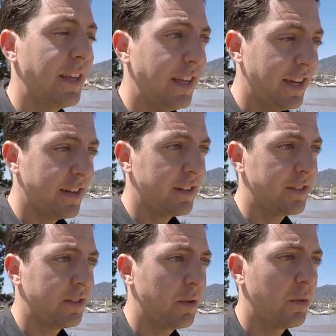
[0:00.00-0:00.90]
Yeah,
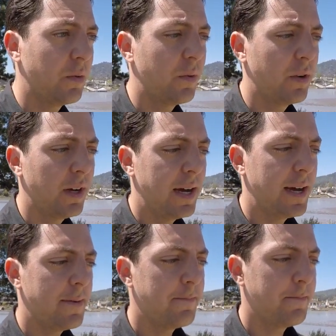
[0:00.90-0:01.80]
so
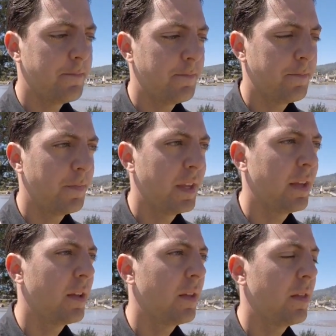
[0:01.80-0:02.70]
um,
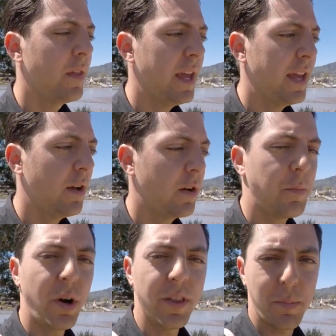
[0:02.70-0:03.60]
they are
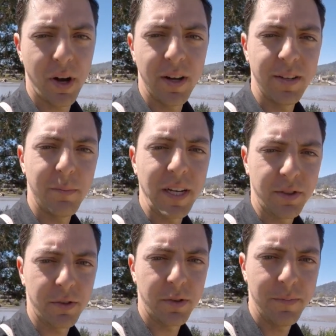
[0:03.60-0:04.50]
part of the Pon
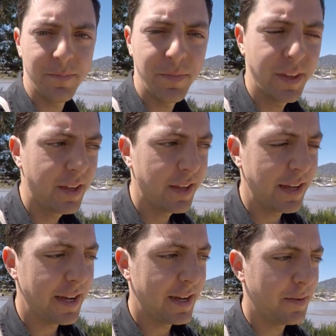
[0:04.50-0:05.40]
Bicycle Group. Mm -hmm.
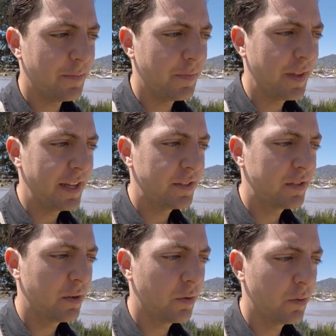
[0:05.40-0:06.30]
um, and
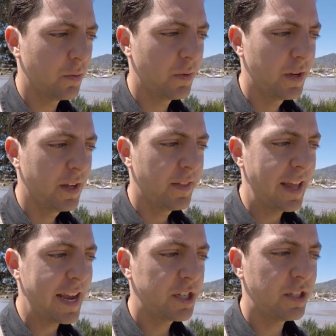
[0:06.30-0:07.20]
so
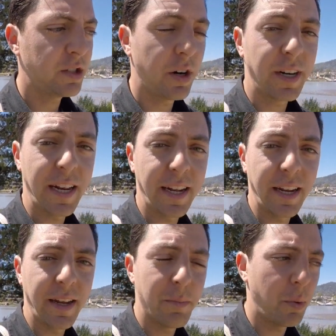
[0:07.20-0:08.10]
they actually started
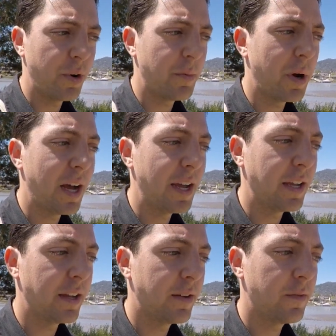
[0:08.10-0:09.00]
getting imported
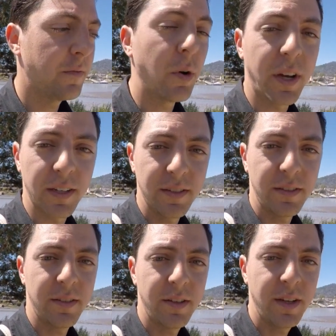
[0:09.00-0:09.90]
by
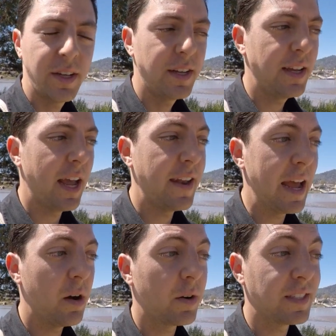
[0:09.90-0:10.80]
Focus. And
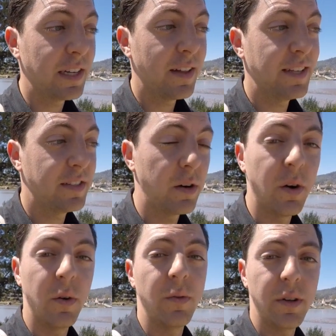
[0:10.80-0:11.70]
now Gazelle has their
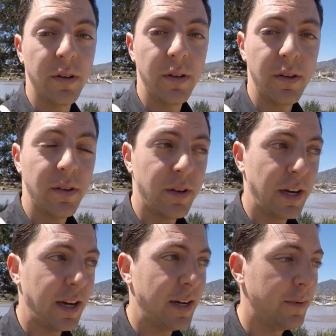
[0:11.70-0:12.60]
own
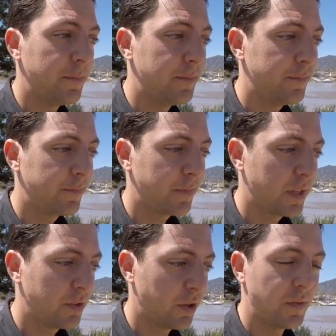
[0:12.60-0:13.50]
um,
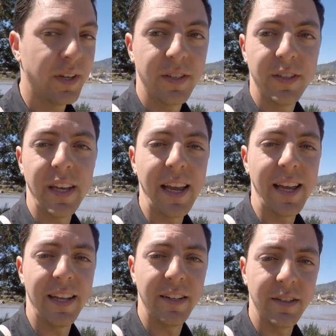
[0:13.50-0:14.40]
service
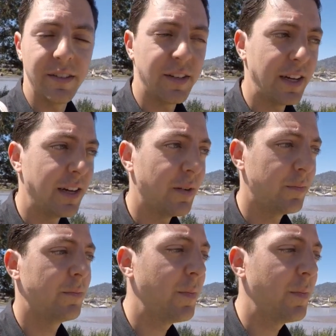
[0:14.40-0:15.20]
and uh,